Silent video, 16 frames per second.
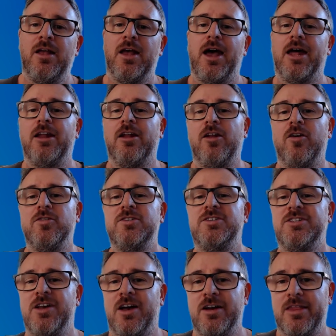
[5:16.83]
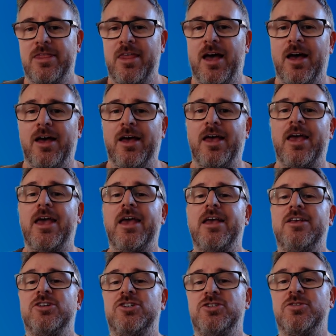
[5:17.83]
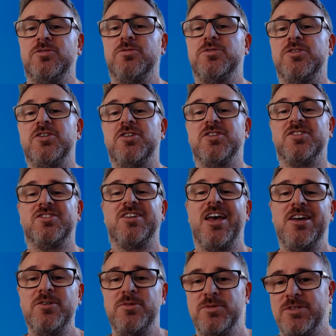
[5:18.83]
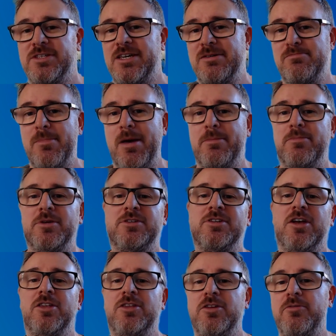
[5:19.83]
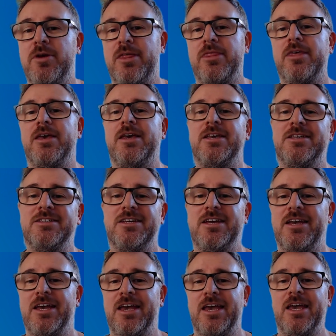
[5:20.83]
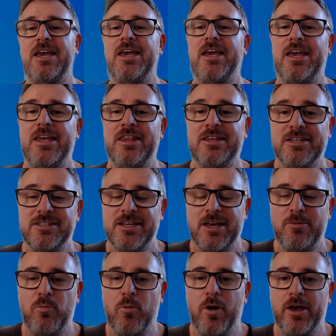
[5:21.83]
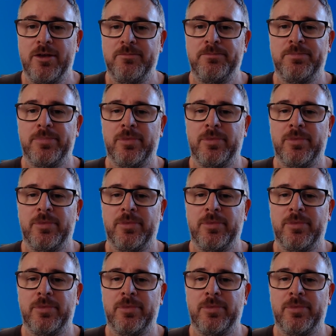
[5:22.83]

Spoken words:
And alongside that, it ensures that your sales team members are doing things in the same way.